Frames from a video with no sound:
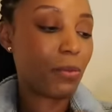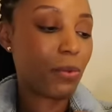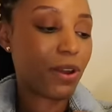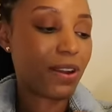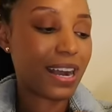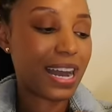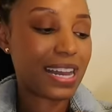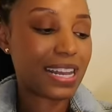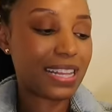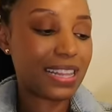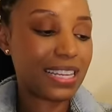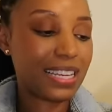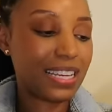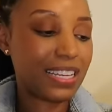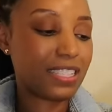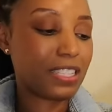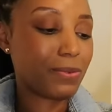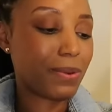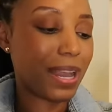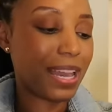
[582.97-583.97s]
wear out of
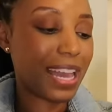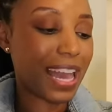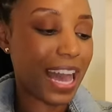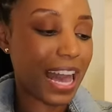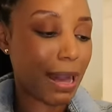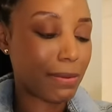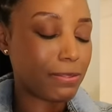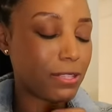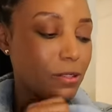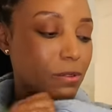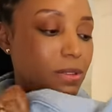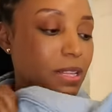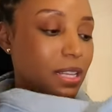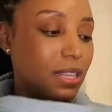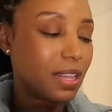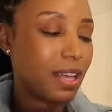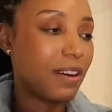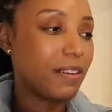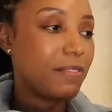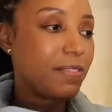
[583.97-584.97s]
these. So I absolutely
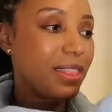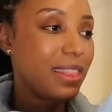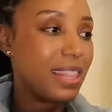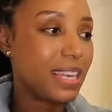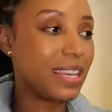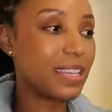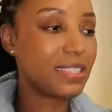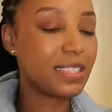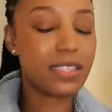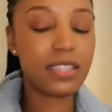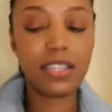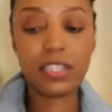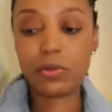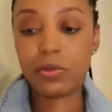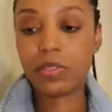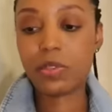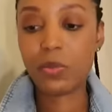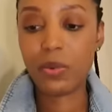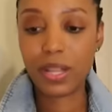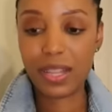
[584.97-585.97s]
love this. This
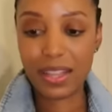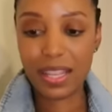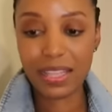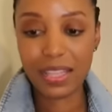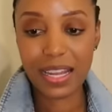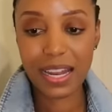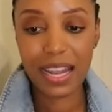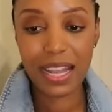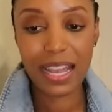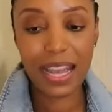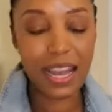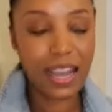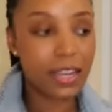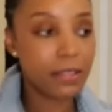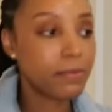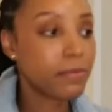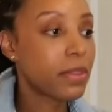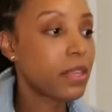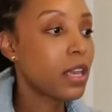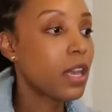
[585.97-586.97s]
was one thing that I
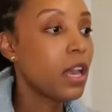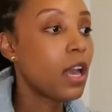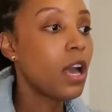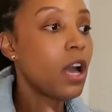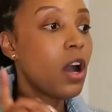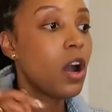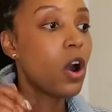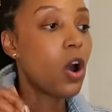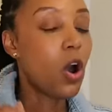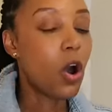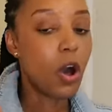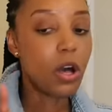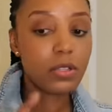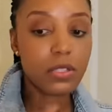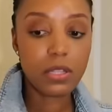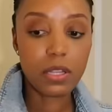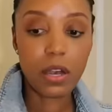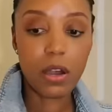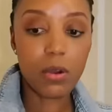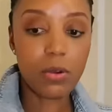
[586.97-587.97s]
got.
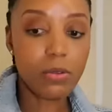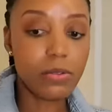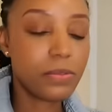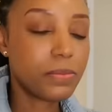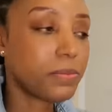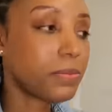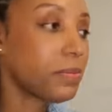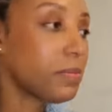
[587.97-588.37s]
Also,